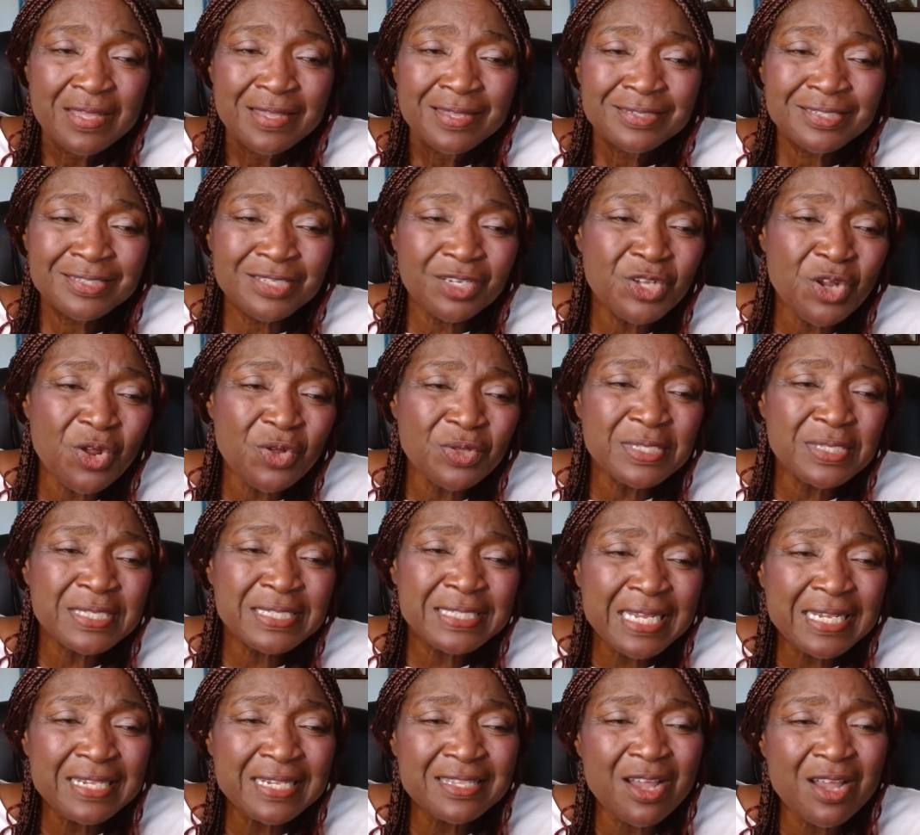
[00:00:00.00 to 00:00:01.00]
So don't
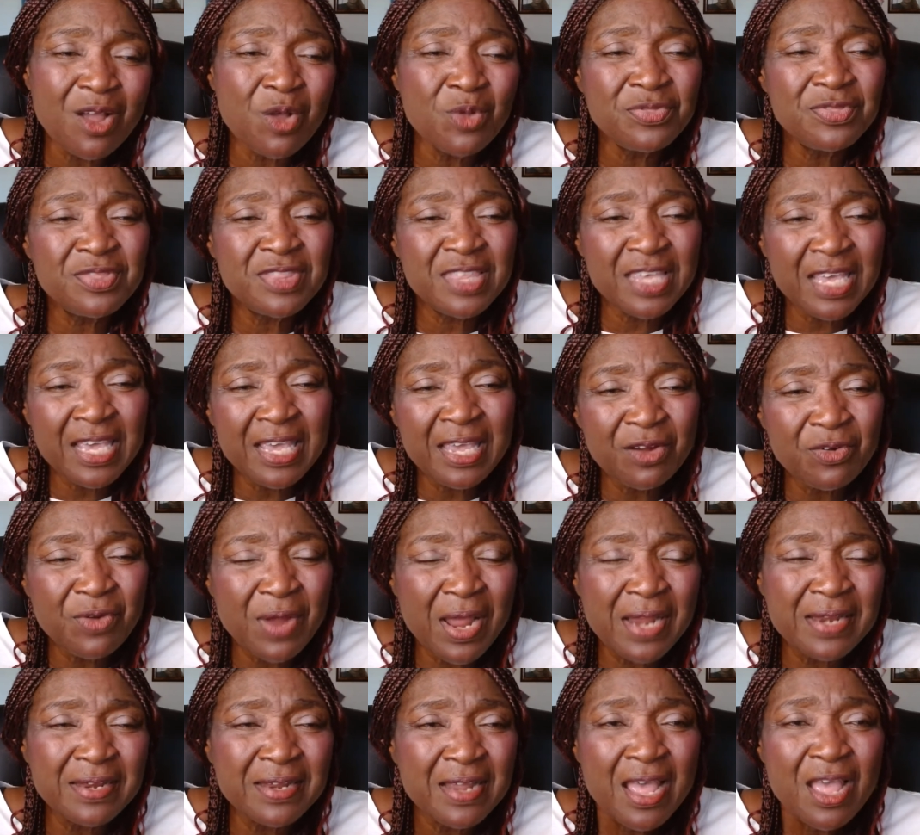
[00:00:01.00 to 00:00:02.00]
sit down there
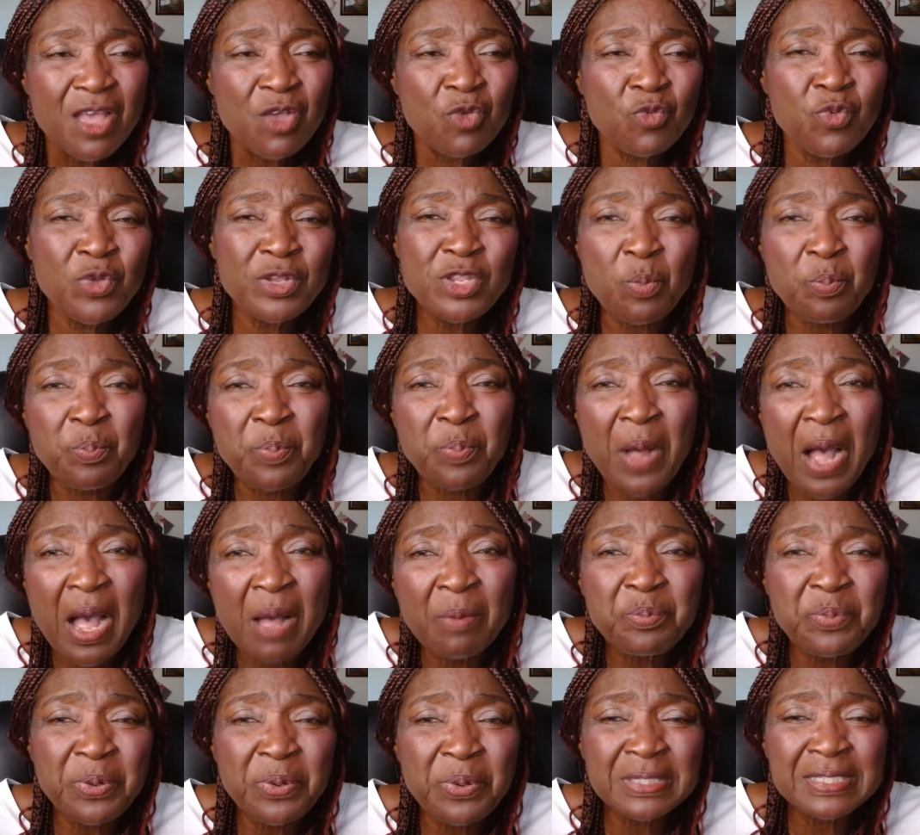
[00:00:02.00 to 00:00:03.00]
and with your
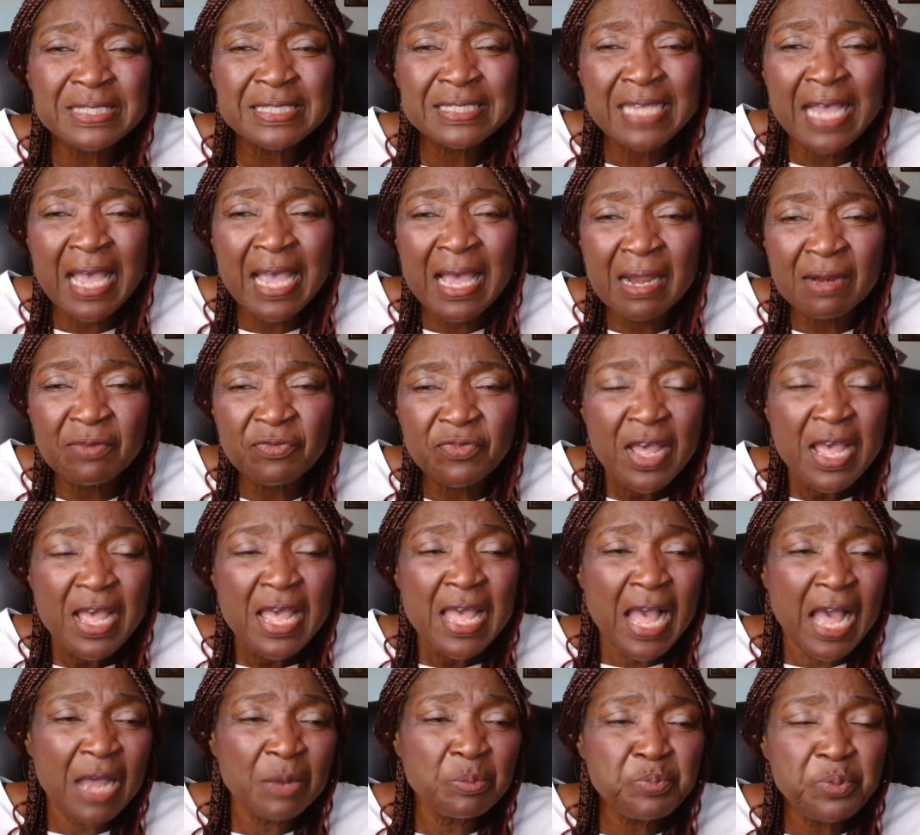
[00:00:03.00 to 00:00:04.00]
pompous self
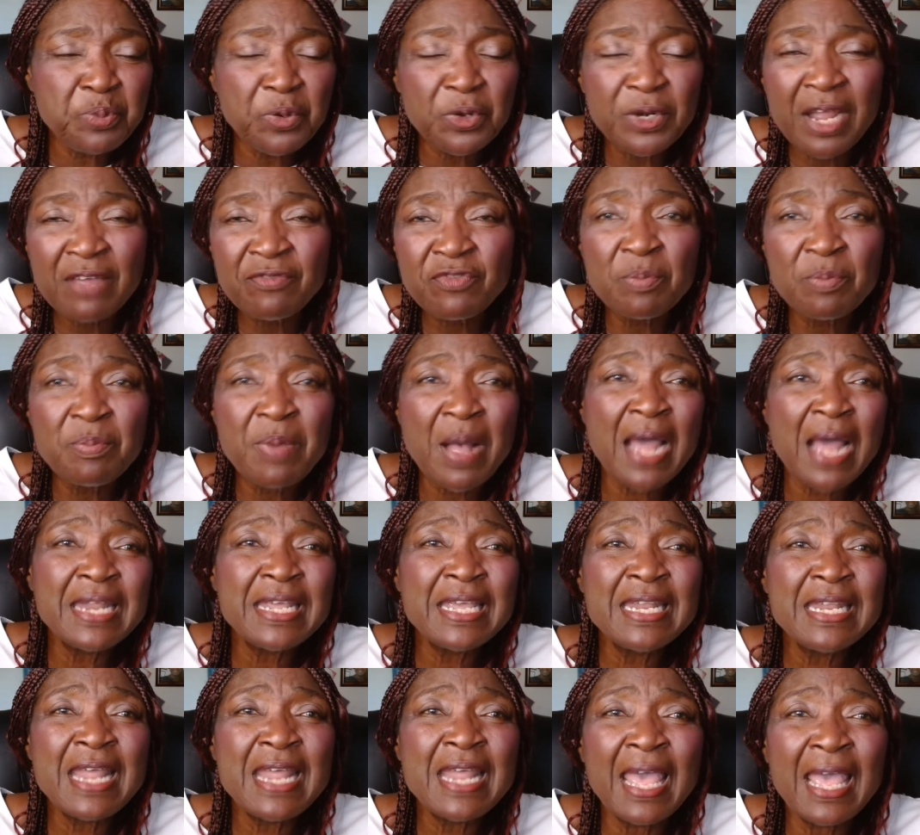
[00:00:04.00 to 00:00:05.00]
and put everybody
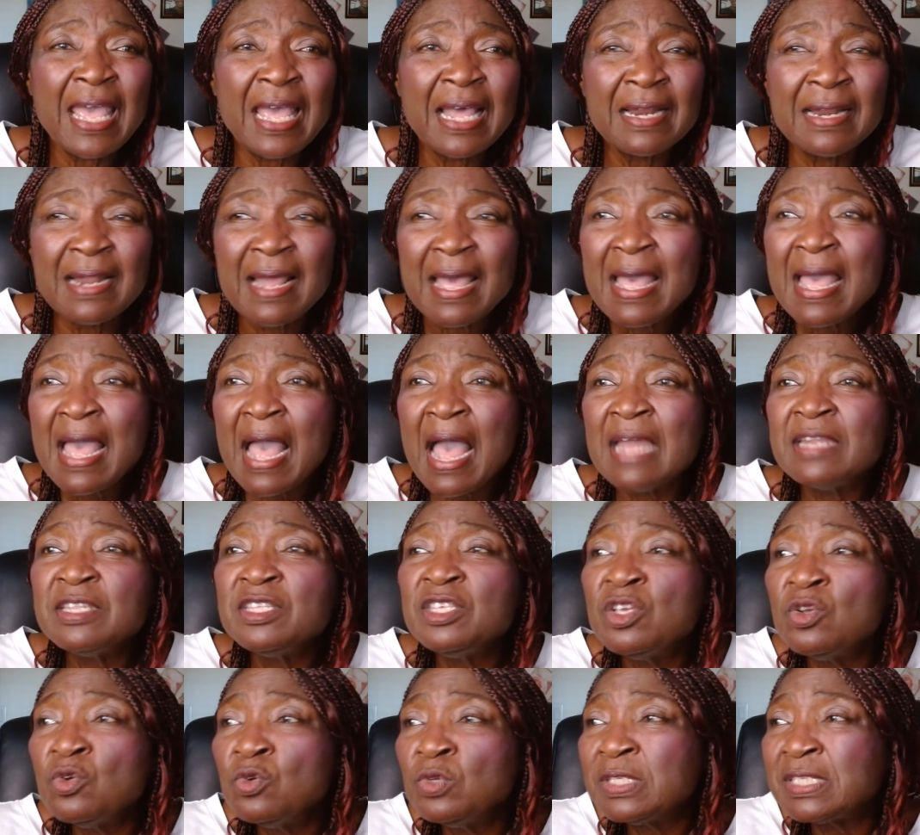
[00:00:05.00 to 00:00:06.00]
in hell, and
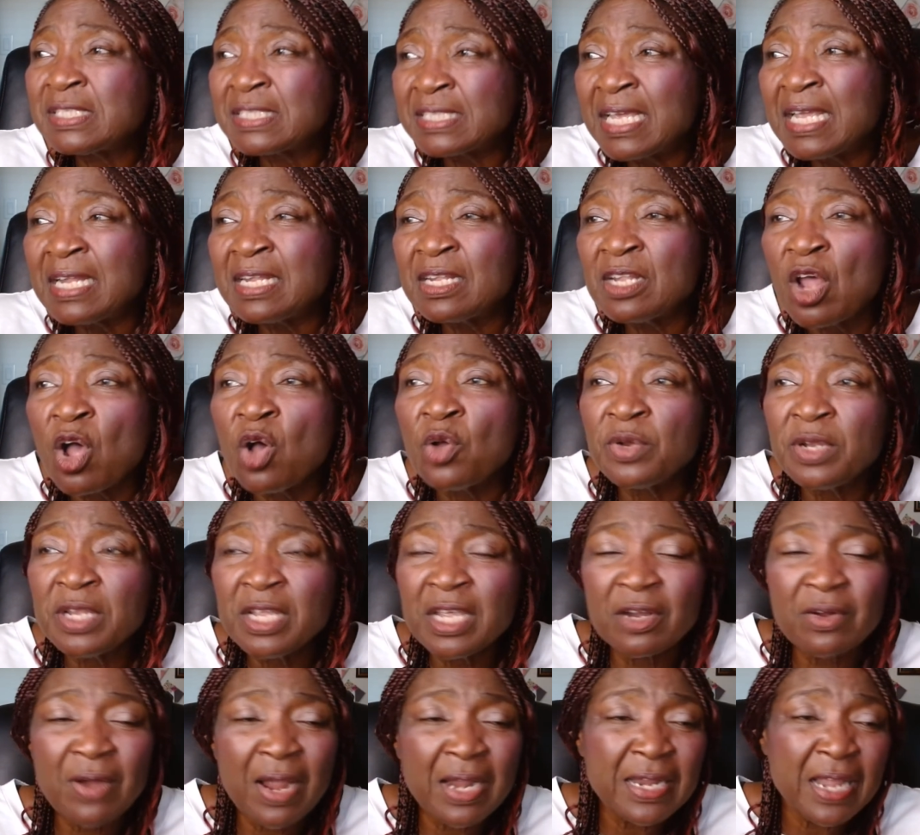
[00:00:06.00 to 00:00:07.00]
you sit down
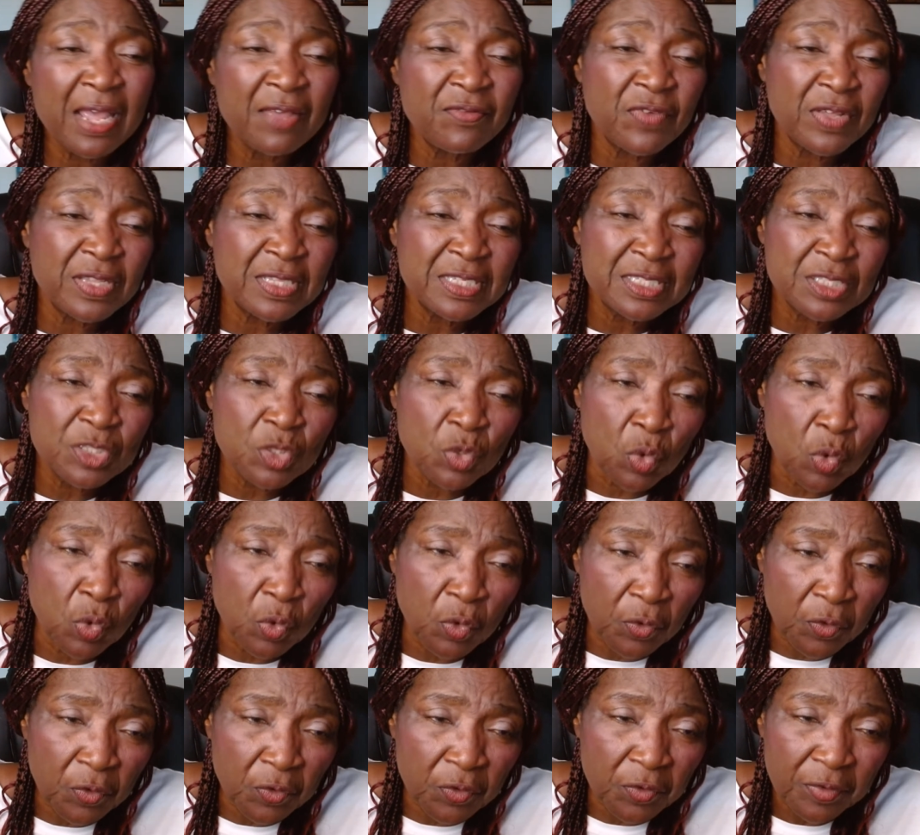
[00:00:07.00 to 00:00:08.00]
here at heaven's
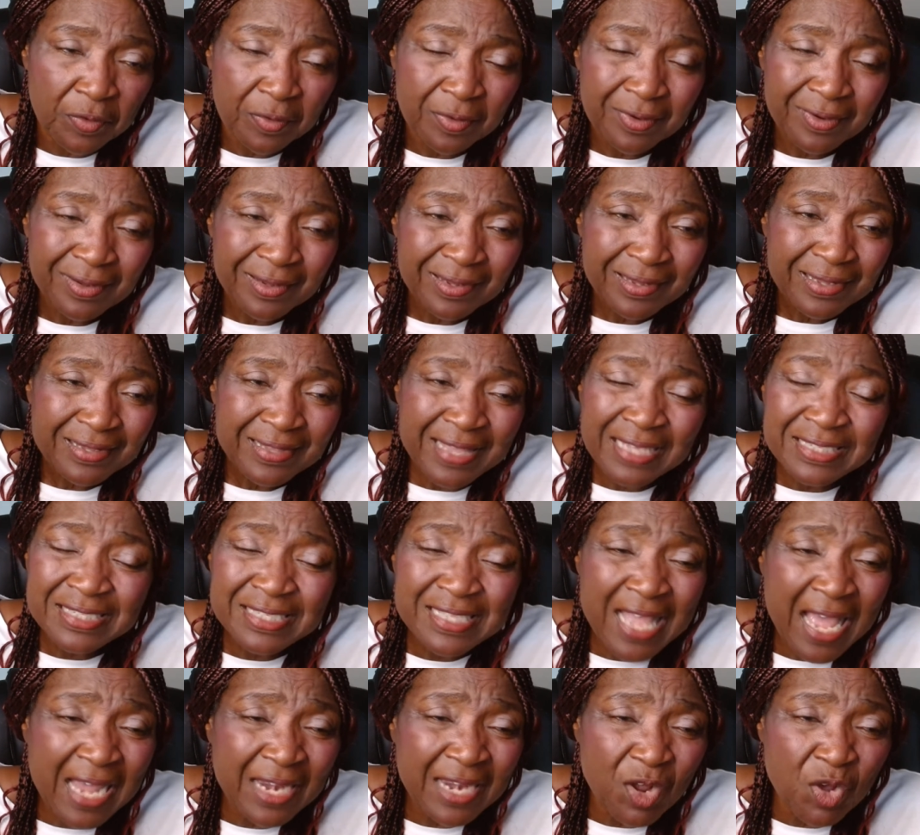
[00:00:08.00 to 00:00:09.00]
door. That's
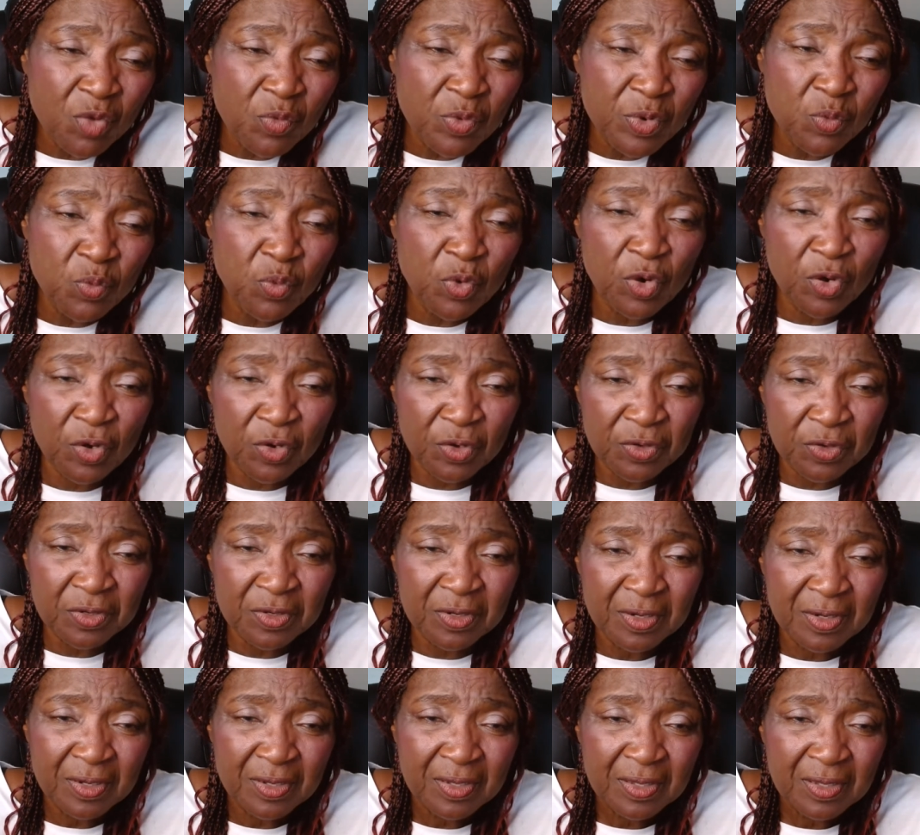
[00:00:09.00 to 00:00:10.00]
not how it works.
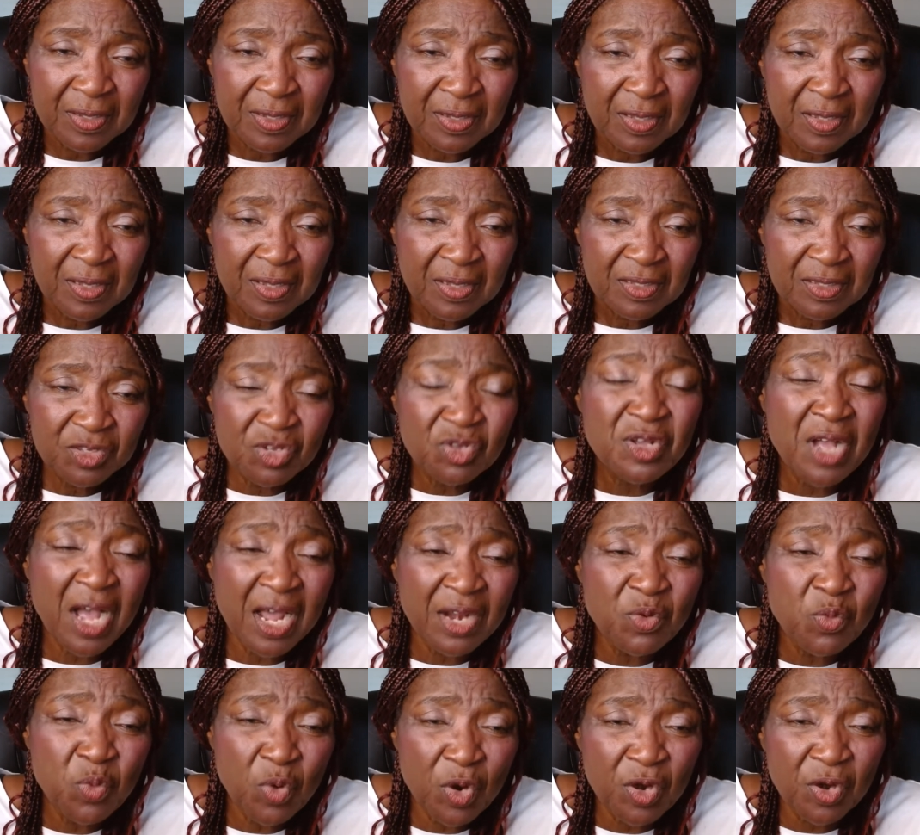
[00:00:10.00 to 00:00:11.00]
You got
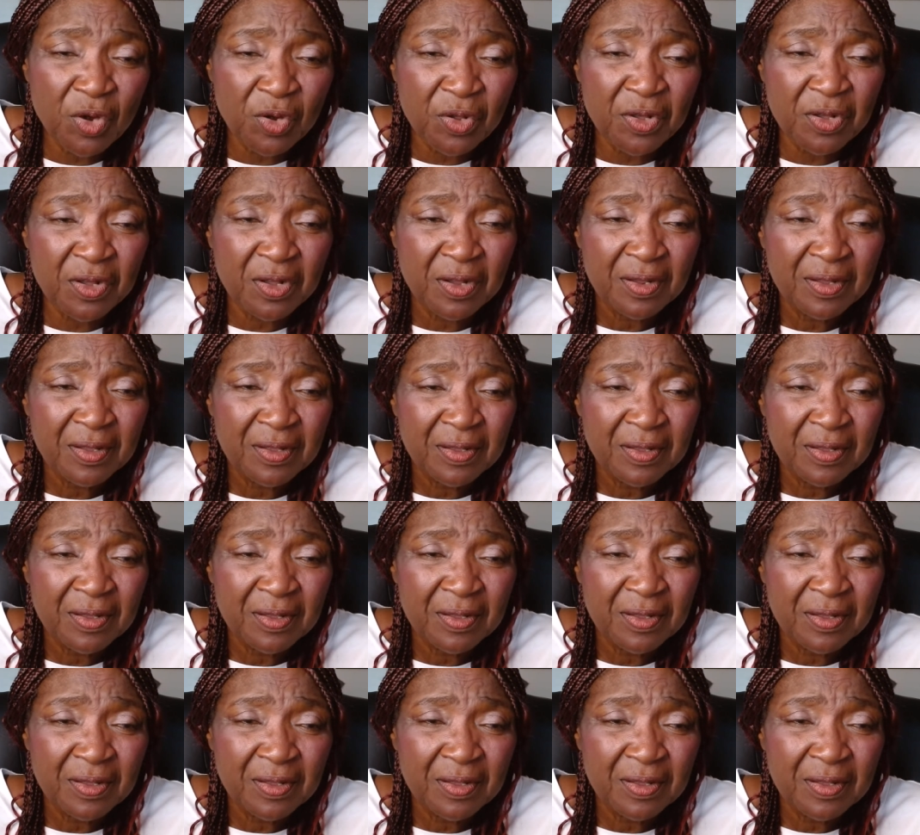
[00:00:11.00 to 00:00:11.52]
to work.